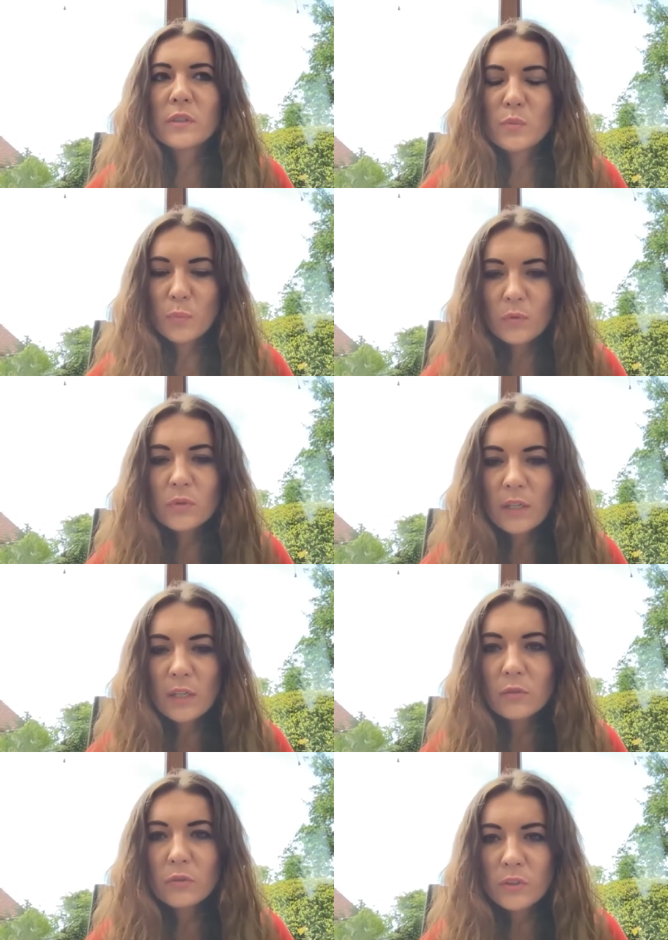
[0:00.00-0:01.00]

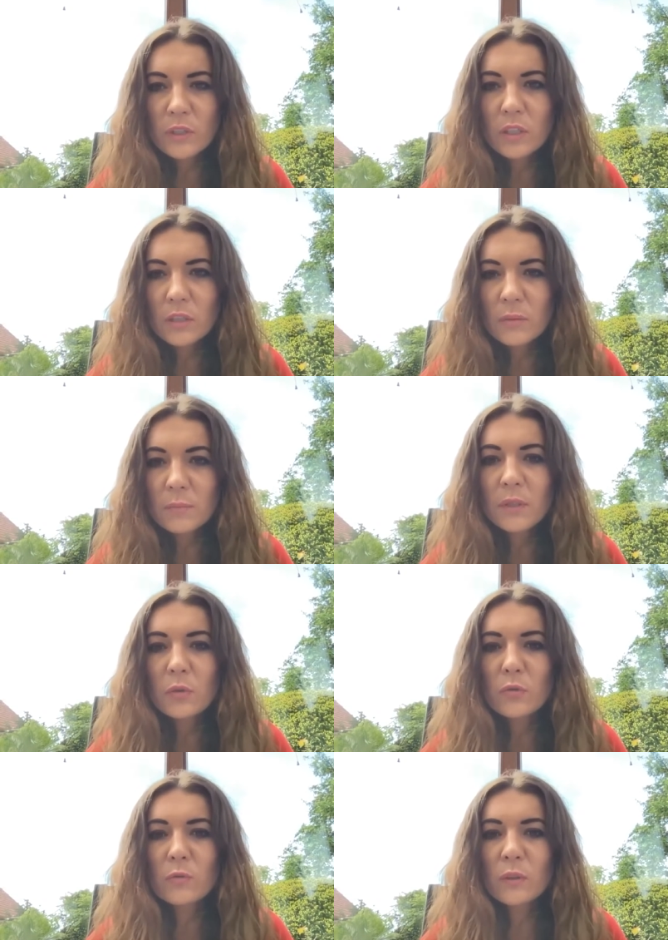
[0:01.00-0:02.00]
spontaneous here
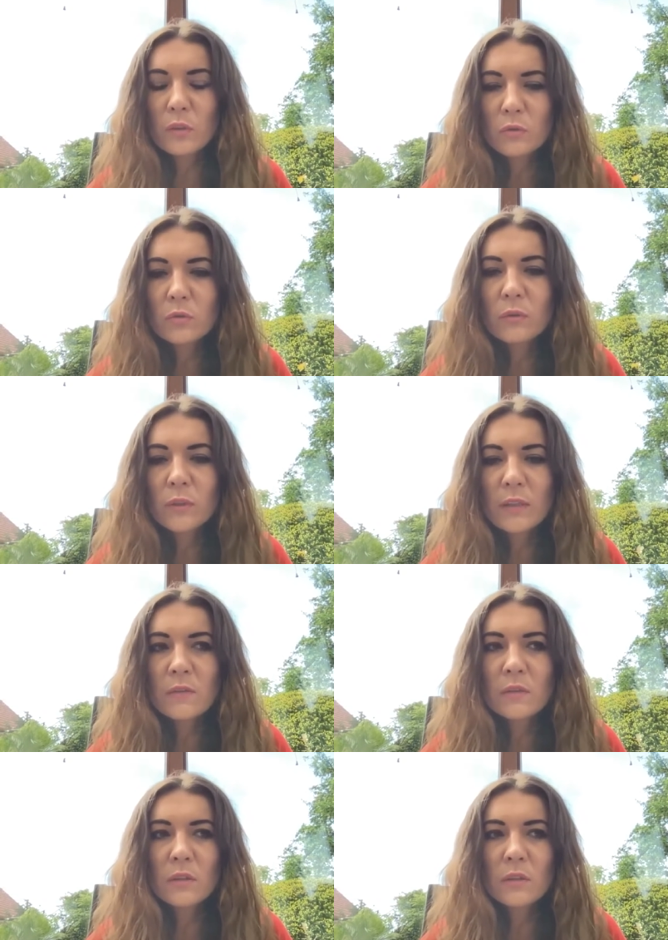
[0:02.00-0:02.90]
because we knew that